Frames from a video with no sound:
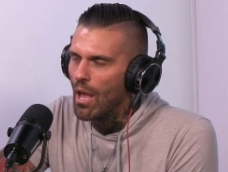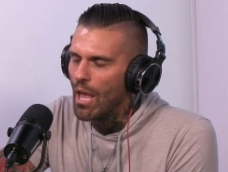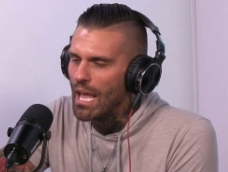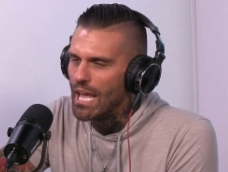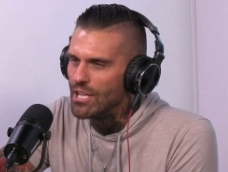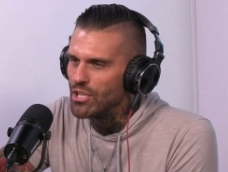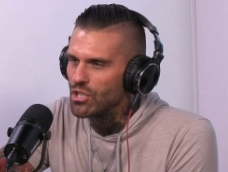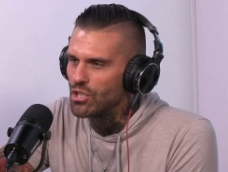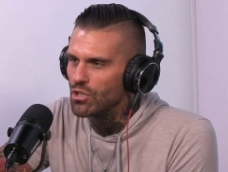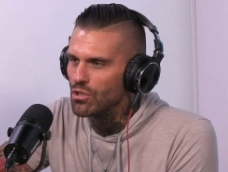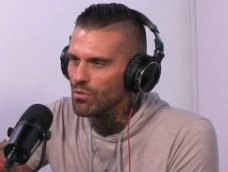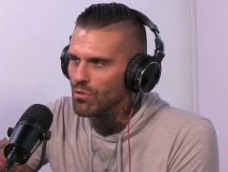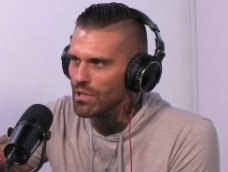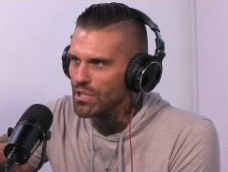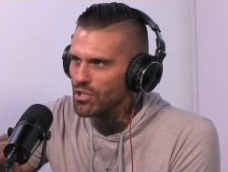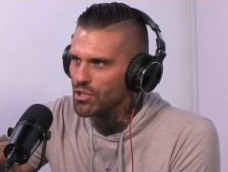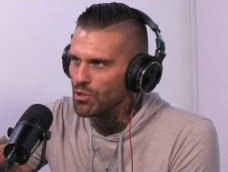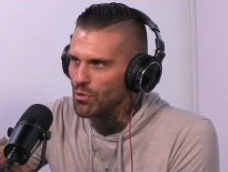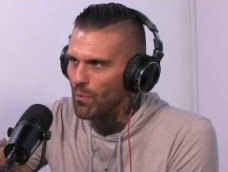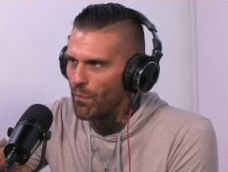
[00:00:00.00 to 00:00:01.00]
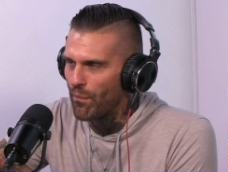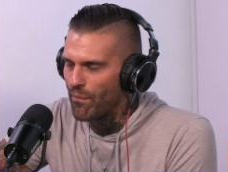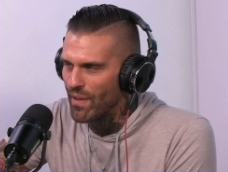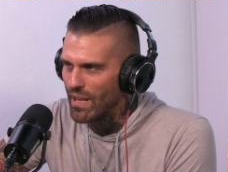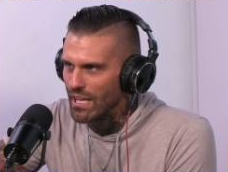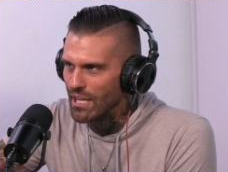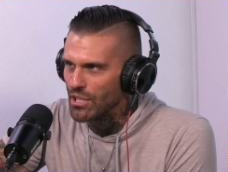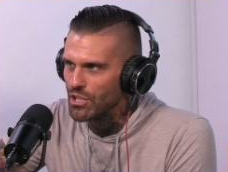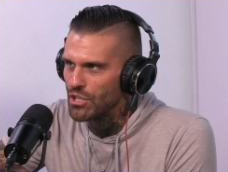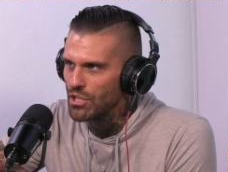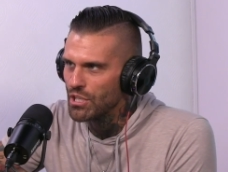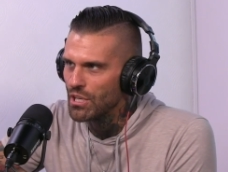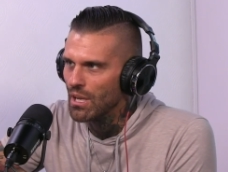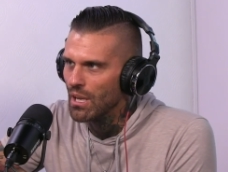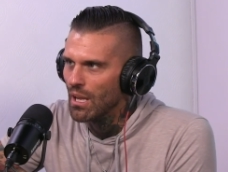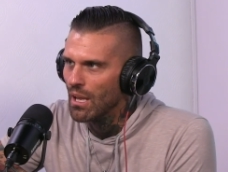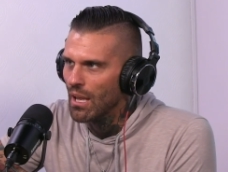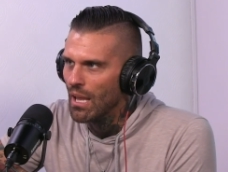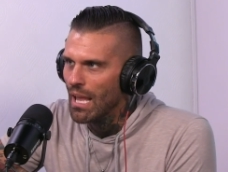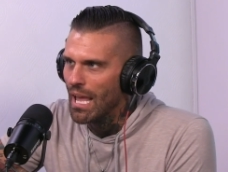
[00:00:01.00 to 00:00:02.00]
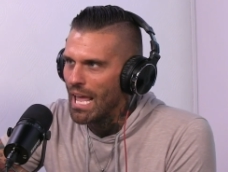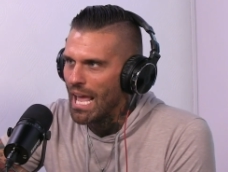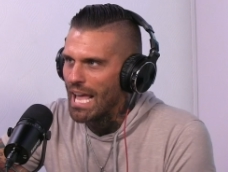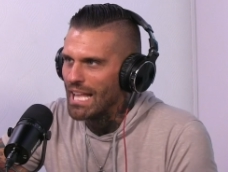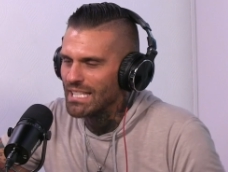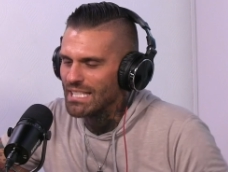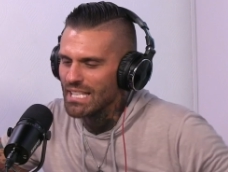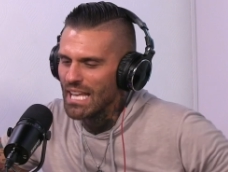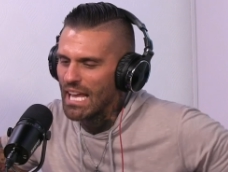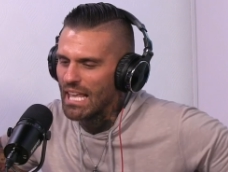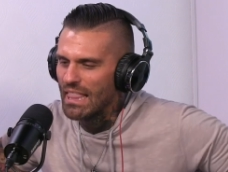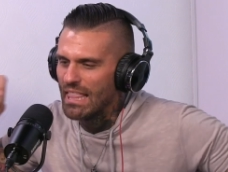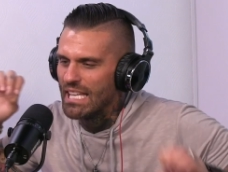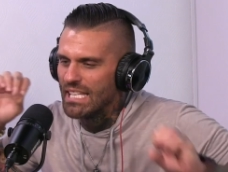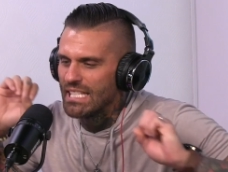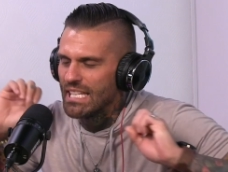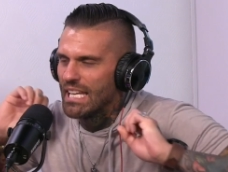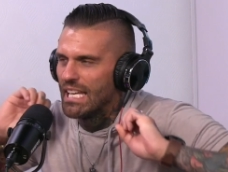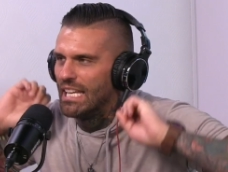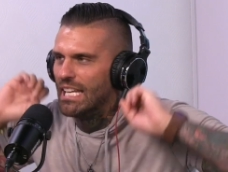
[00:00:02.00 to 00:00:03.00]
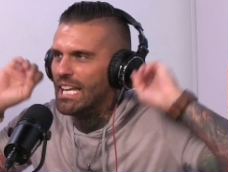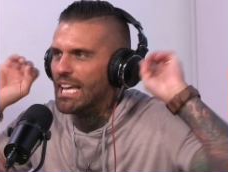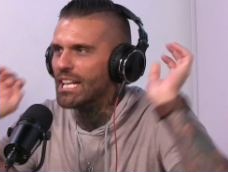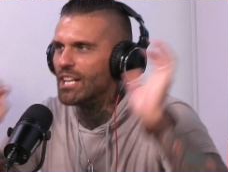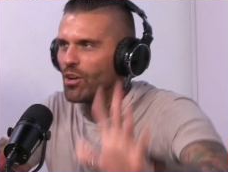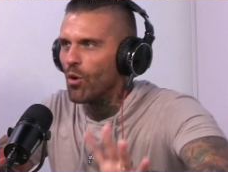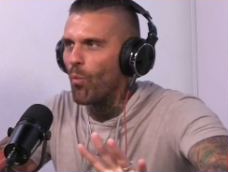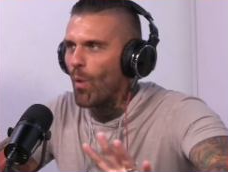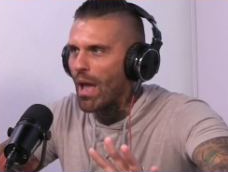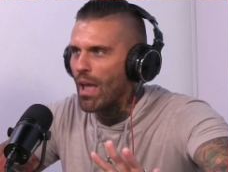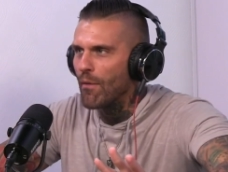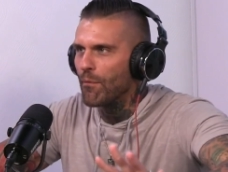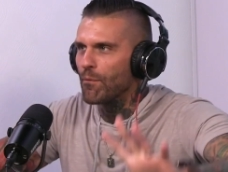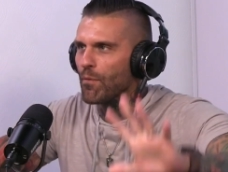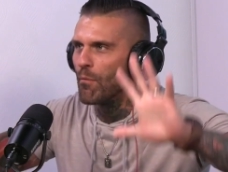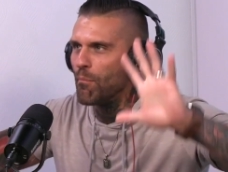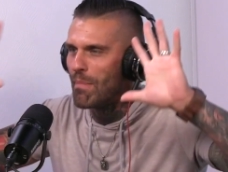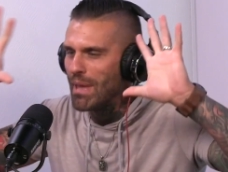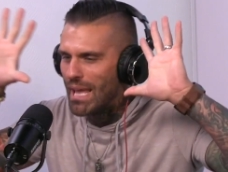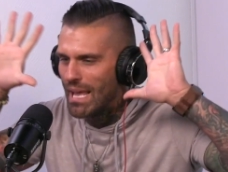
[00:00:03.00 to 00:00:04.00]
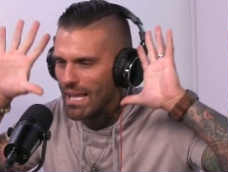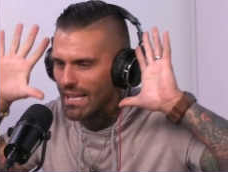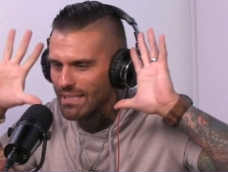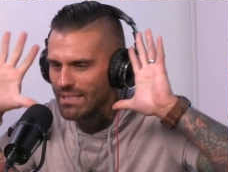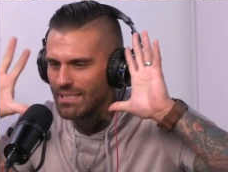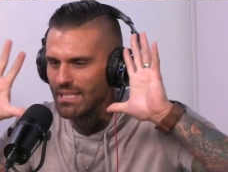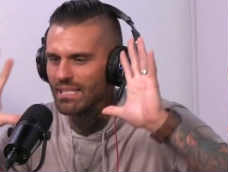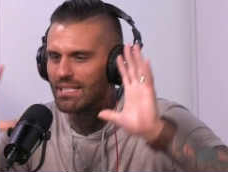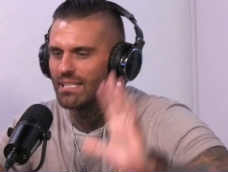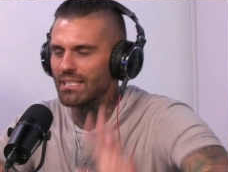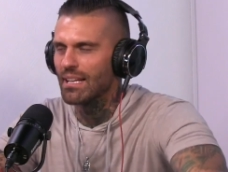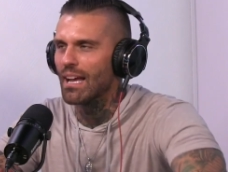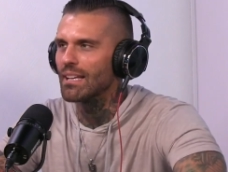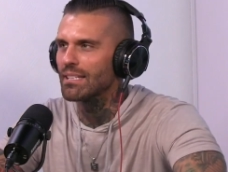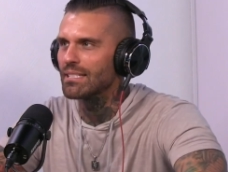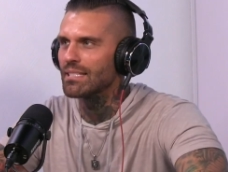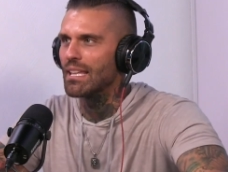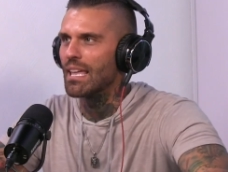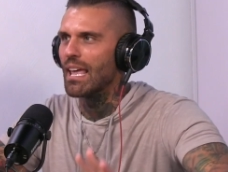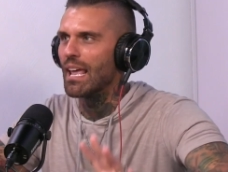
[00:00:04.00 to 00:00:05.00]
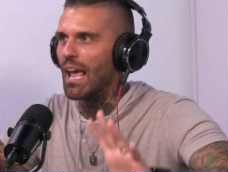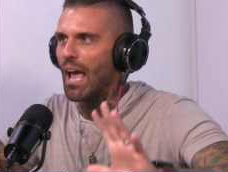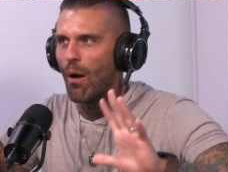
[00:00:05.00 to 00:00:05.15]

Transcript: as soon as you finish, it's like this, get it away from me. It's disgusting.